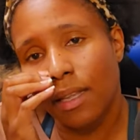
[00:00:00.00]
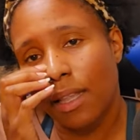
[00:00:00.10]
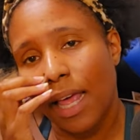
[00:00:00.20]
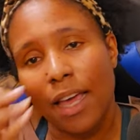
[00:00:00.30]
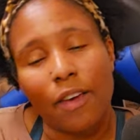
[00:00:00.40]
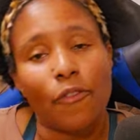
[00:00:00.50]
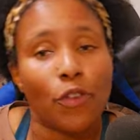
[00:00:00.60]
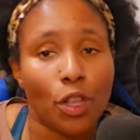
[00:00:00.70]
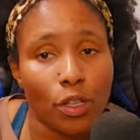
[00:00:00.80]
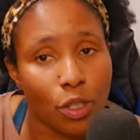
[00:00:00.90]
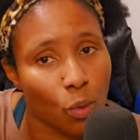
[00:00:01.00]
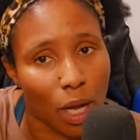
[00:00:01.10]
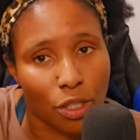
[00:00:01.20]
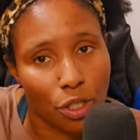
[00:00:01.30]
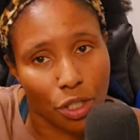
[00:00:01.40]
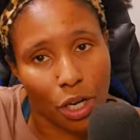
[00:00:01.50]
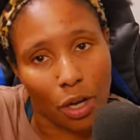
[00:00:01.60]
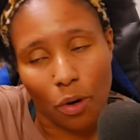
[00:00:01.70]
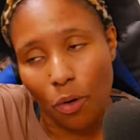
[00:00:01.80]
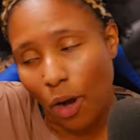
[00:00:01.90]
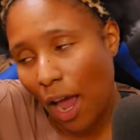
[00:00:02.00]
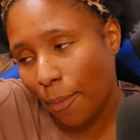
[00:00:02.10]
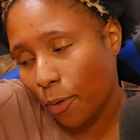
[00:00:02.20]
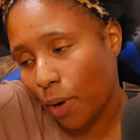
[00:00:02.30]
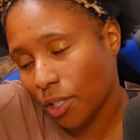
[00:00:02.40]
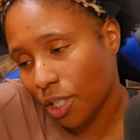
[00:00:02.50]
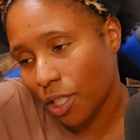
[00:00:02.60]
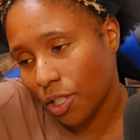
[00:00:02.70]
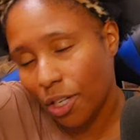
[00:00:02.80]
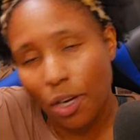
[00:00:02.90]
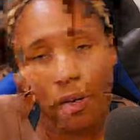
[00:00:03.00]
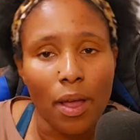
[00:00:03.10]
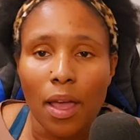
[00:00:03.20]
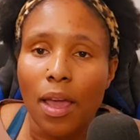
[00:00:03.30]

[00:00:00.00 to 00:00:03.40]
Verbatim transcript: like for those who watch the show or have been watching the show,